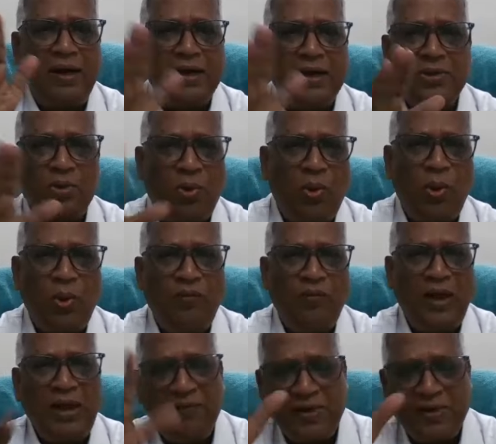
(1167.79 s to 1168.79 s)
its own
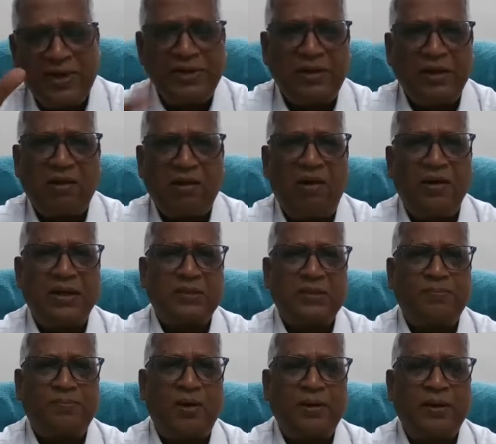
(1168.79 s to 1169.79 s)
wing within the
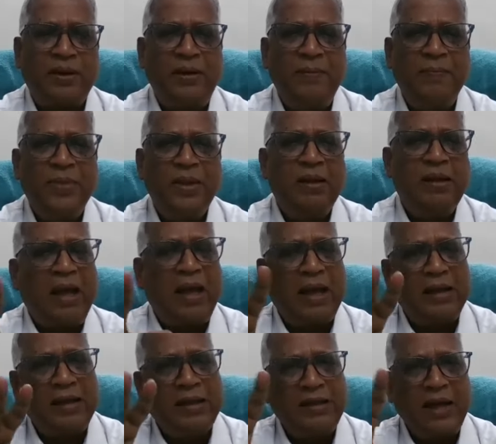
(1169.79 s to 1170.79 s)
Congress Party
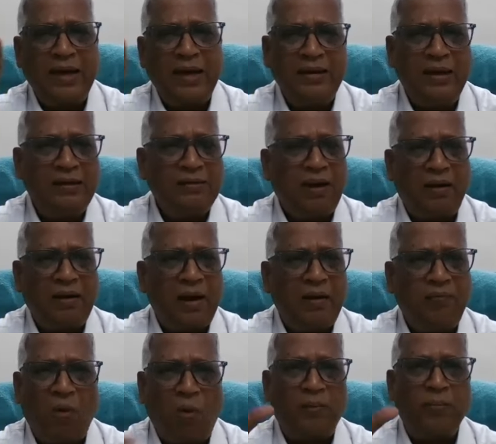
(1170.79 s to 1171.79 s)
in
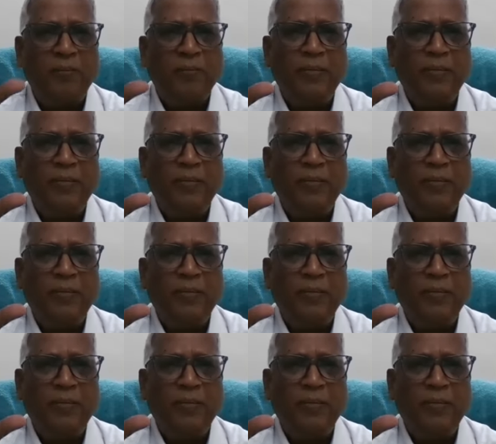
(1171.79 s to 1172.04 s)
1934. From